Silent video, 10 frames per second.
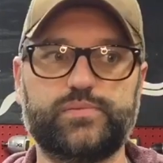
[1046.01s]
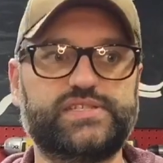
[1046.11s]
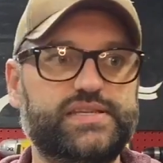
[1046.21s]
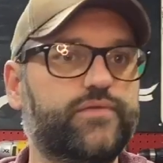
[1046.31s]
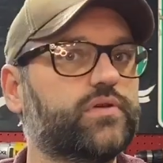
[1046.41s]

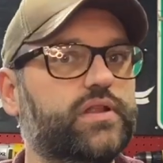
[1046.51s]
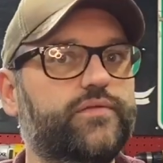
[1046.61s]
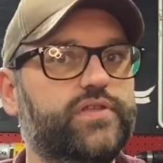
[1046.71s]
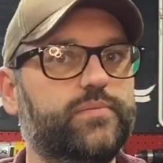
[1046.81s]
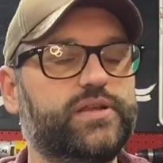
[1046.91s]
several
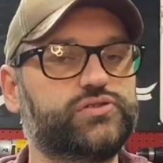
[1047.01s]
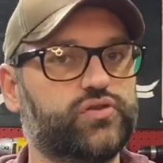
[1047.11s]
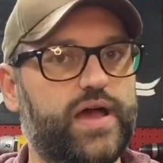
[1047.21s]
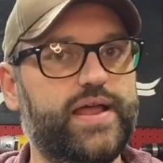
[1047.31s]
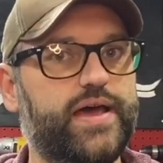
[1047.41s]
of them and
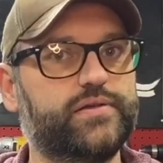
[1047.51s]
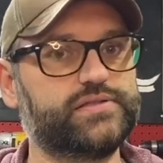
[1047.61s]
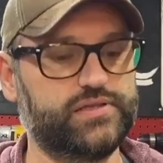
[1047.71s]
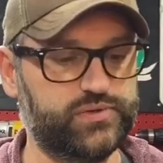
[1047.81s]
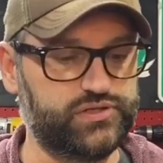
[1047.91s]
try it out and
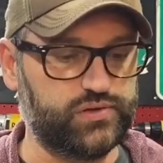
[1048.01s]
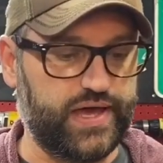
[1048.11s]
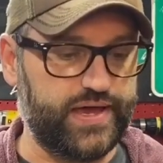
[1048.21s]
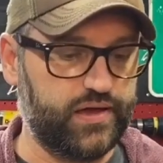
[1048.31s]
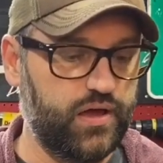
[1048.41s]
see what you
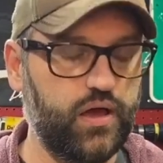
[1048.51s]
like,